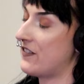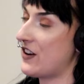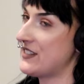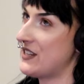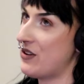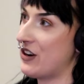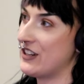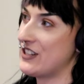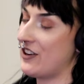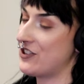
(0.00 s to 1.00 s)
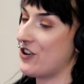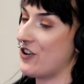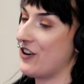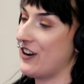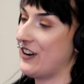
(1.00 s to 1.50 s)
First thing we're going to touch
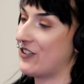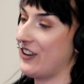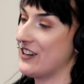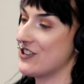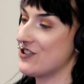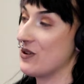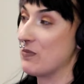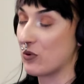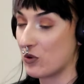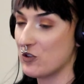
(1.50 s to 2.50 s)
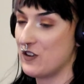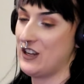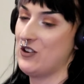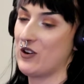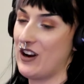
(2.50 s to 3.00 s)
on in relation to
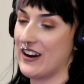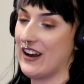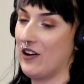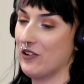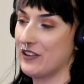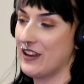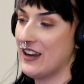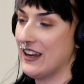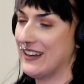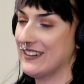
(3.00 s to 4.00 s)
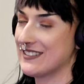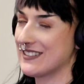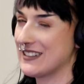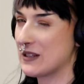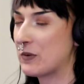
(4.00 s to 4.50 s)
improving your gut health
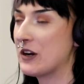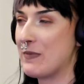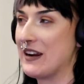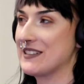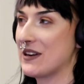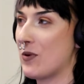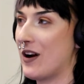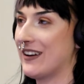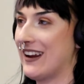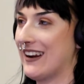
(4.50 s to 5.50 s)
is a pretty basic one,